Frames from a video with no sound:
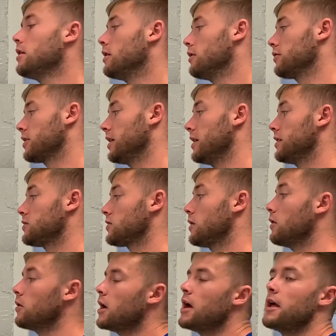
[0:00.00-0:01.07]
Okay,
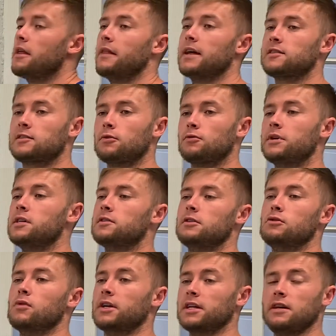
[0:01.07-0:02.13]
so that's the reason
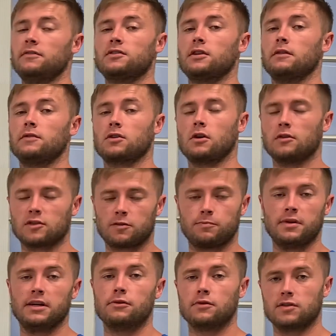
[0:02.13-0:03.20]
you want to get yourself, it's called
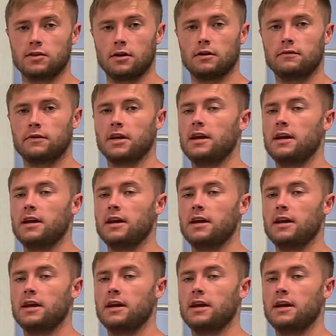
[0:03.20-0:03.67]
speed reserve.